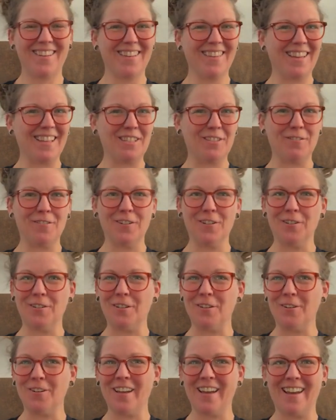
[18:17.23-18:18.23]
that's very
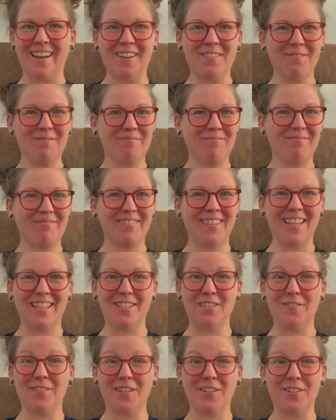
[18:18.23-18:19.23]
okay. That
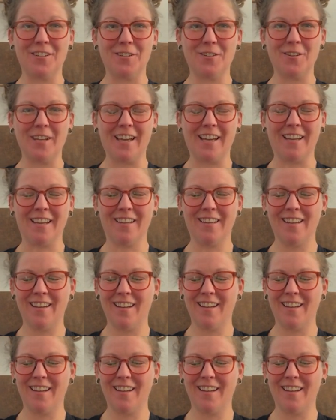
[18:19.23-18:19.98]
is very okay.